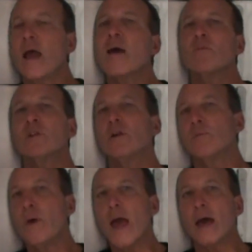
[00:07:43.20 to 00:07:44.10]
Yeah, I'm a
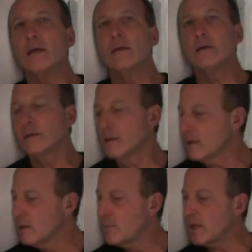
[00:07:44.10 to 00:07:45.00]
little mad
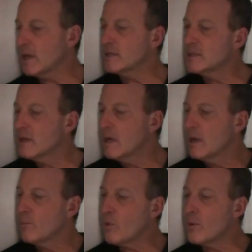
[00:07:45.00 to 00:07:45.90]
because
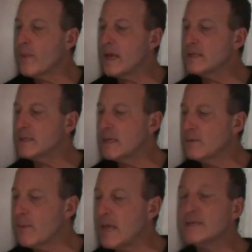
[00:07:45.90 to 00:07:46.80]
poor
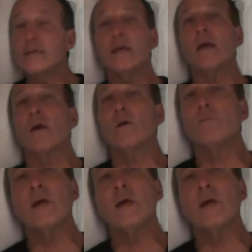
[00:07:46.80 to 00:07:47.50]
Maisie, Macy here